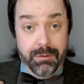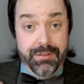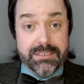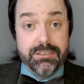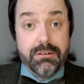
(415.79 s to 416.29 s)

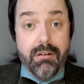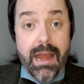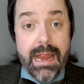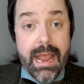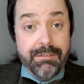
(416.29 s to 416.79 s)
Professor
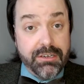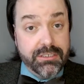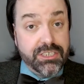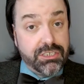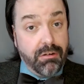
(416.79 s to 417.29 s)
Gray, have a
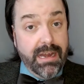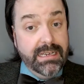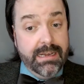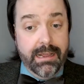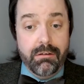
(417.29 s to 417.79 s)

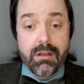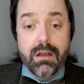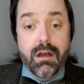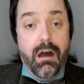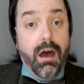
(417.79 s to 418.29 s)
constraint now
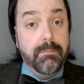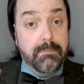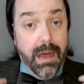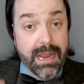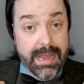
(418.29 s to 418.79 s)
on
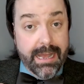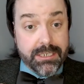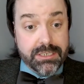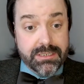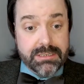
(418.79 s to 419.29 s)
my
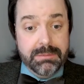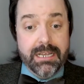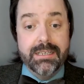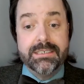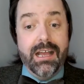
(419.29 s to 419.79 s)
actions
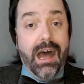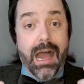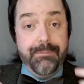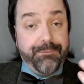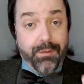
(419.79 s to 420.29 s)
because
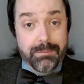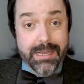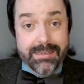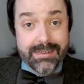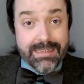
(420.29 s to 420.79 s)
I'm
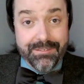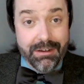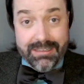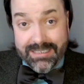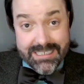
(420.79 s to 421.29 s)
forbidden at the
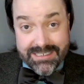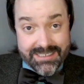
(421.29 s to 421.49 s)
very least to